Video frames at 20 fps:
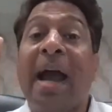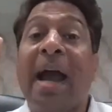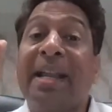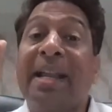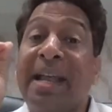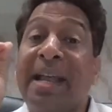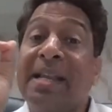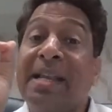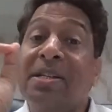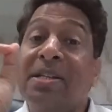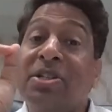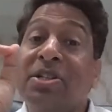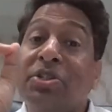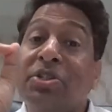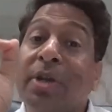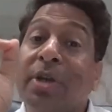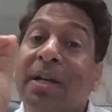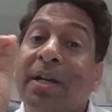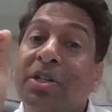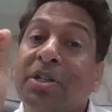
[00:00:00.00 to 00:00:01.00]
An
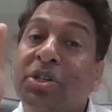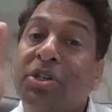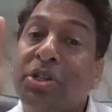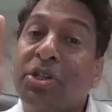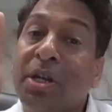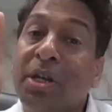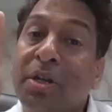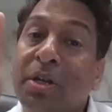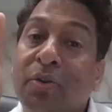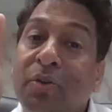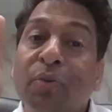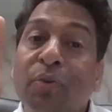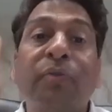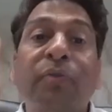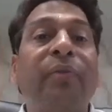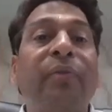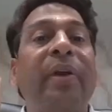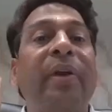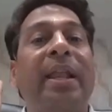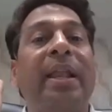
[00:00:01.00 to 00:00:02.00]
instruction
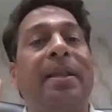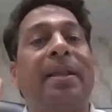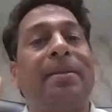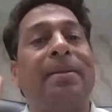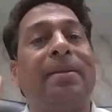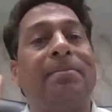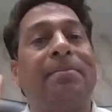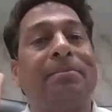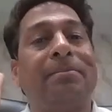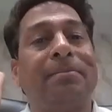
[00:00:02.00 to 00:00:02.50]
to fill